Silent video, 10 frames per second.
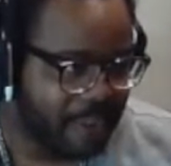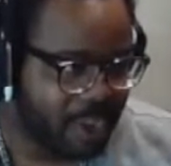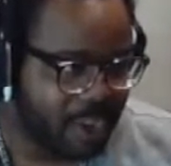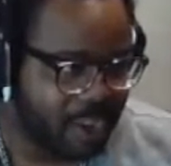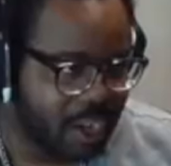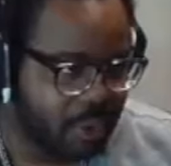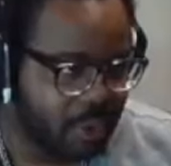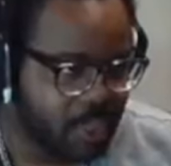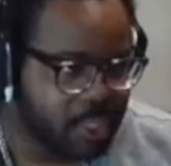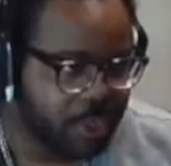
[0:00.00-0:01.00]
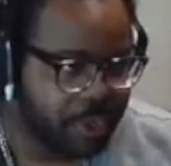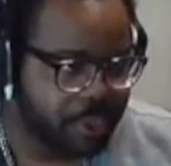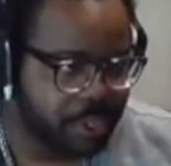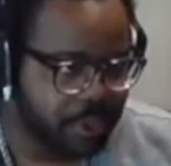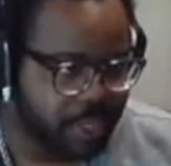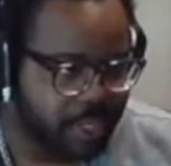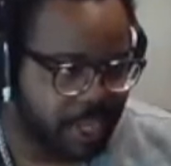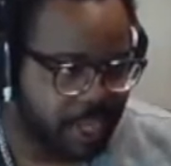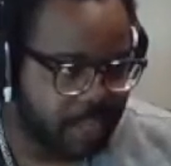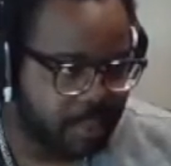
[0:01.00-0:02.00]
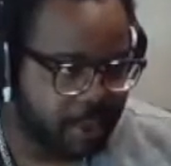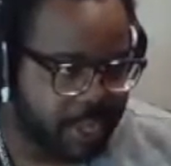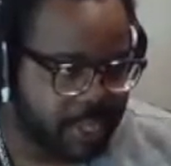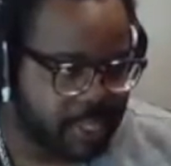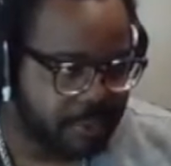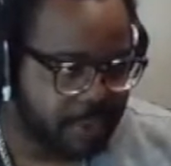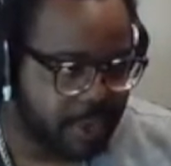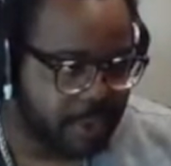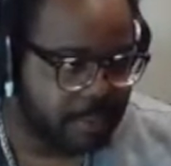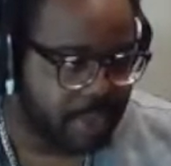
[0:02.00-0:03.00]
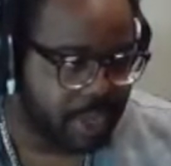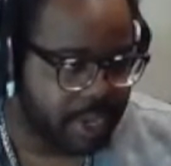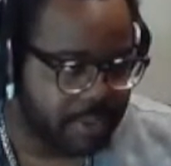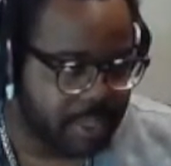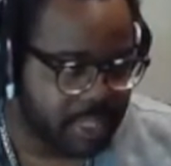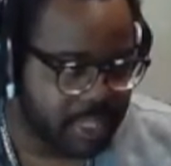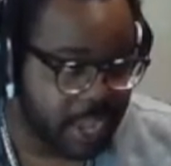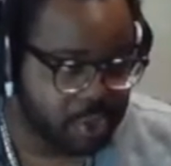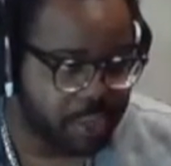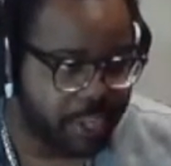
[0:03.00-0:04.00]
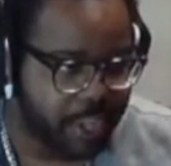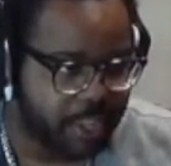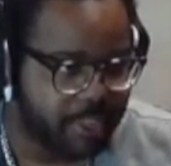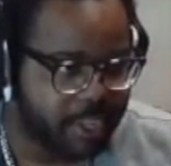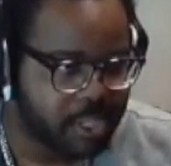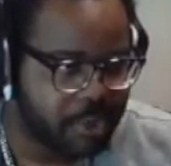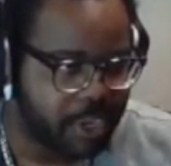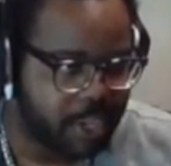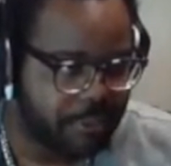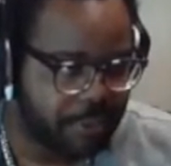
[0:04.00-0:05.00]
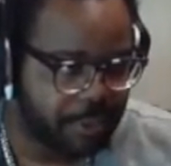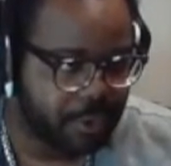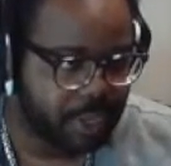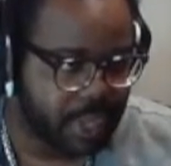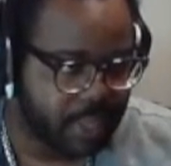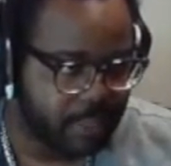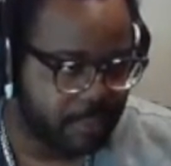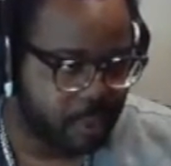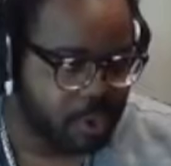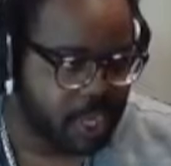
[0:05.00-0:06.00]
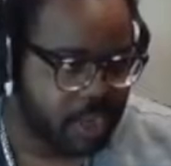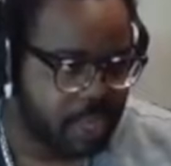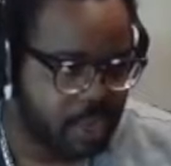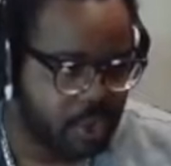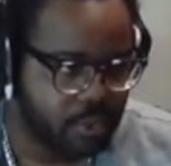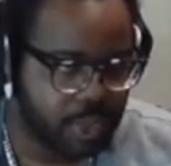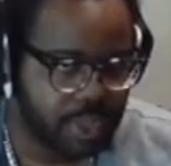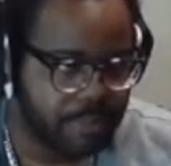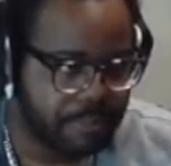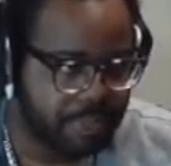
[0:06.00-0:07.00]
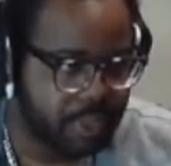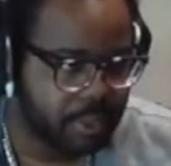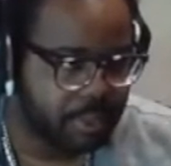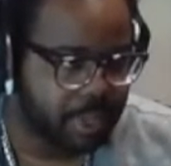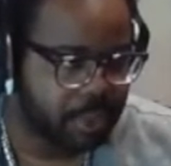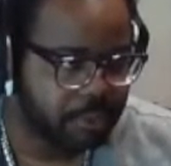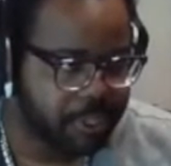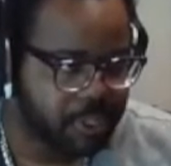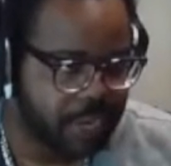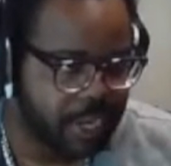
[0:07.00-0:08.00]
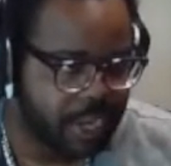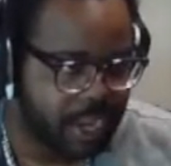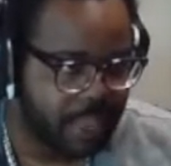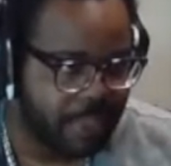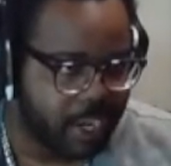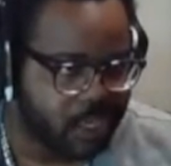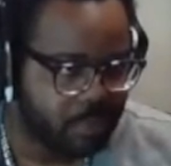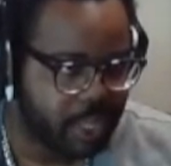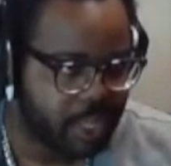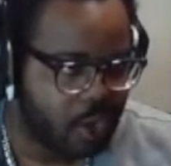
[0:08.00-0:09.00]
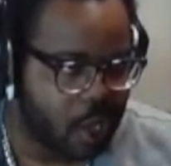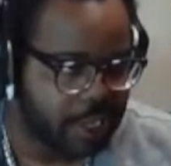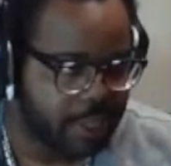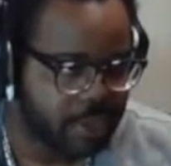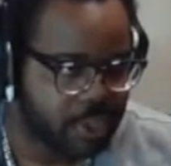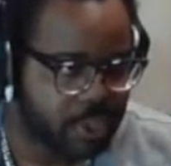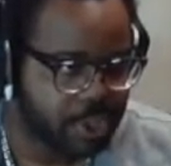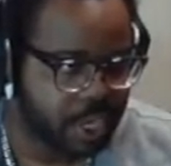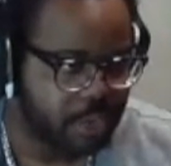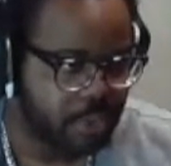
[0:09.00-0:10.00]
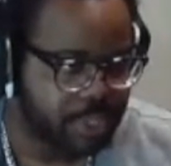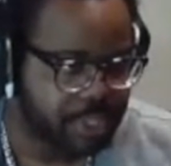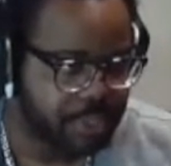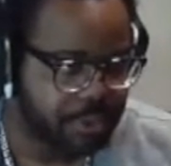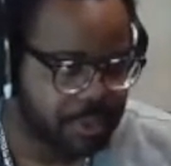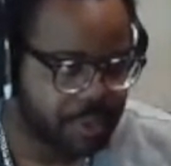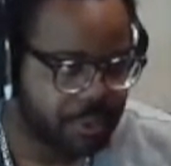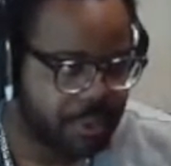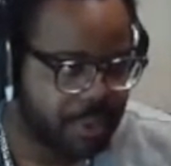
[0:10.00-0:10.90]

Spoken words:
quite a long one. Once you're used to it, it's like a pretty easy fight, but casually, I think it's pretty difficult, like the first time that you play through this fight. And then it's really long, and there's no checkpoints too, so